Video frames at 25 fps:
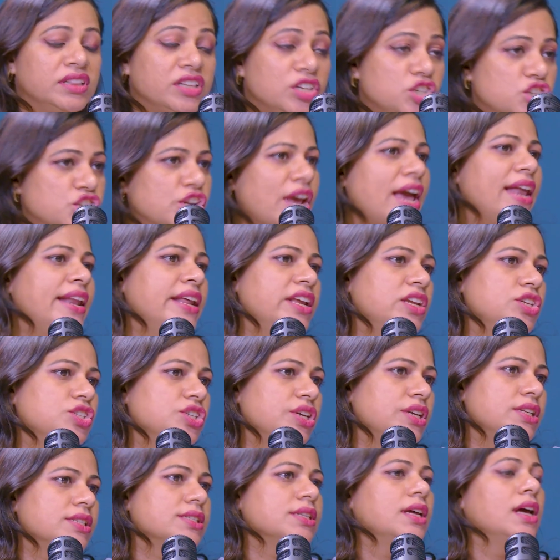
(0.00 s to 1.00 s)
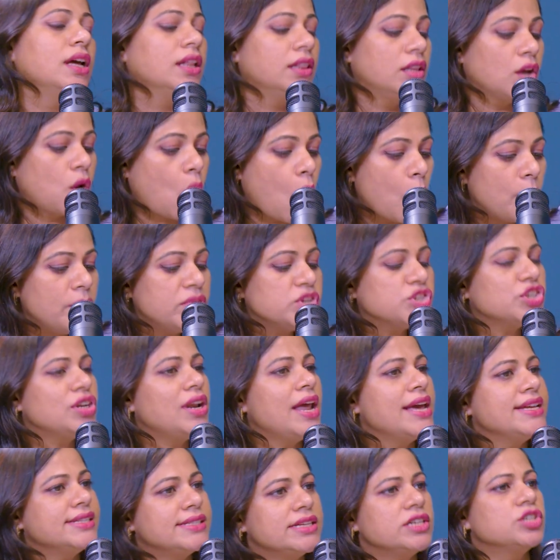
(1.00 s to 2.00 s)
the challenge is the
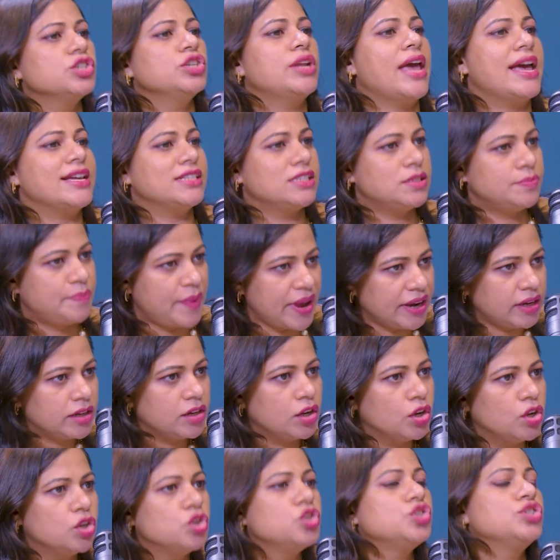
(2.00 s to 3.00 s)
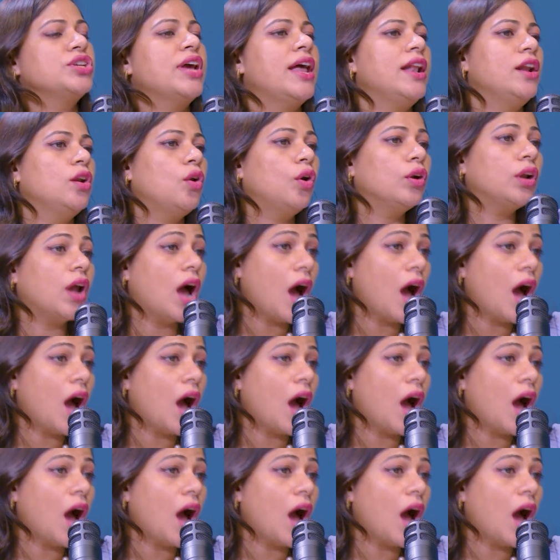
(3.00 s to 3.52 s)
commercialization aspect shall not